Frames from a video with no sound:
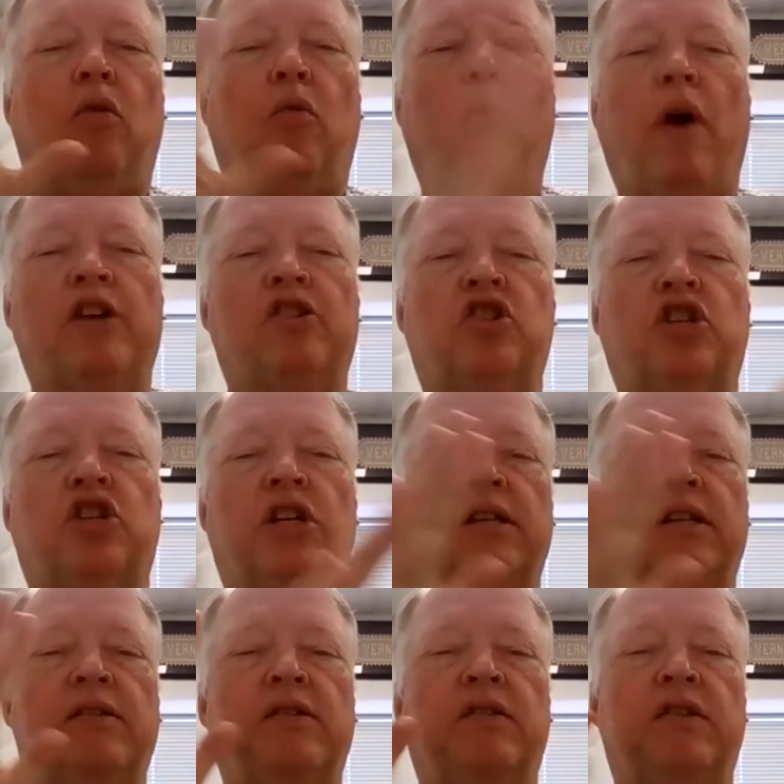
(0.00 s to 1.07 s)

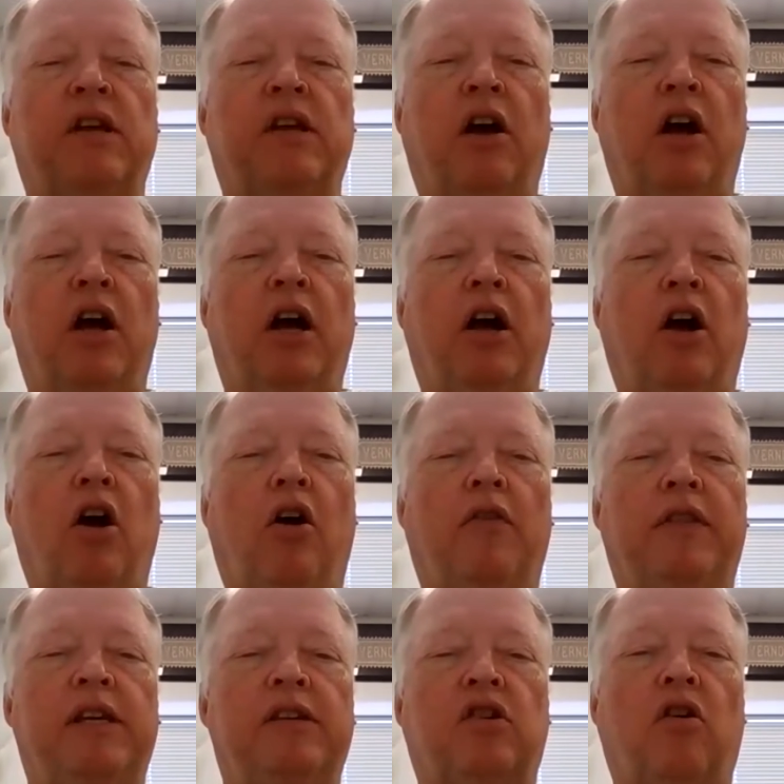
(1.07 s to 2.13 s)
questions uh,
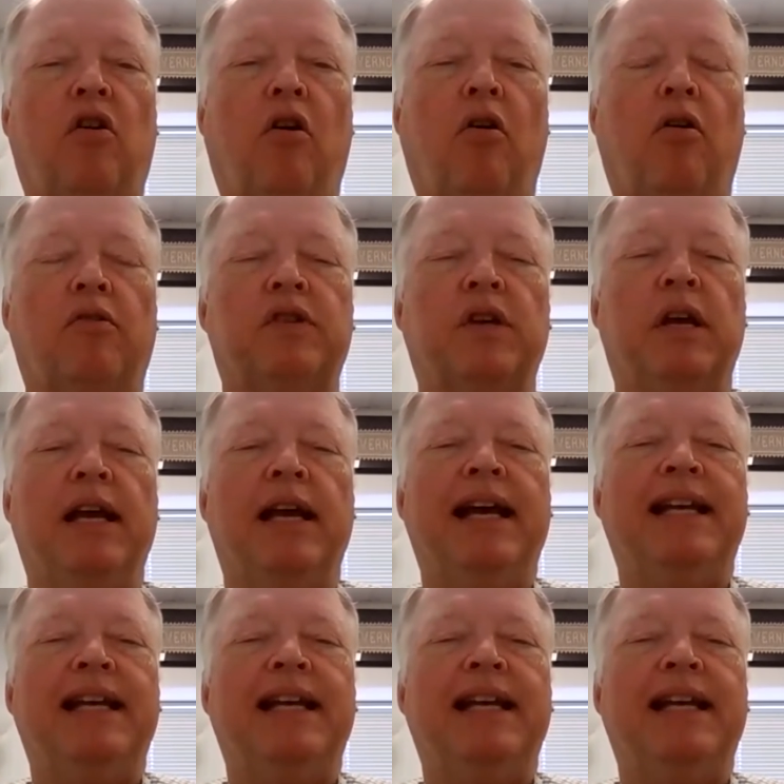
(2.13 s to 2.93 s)
on these calls.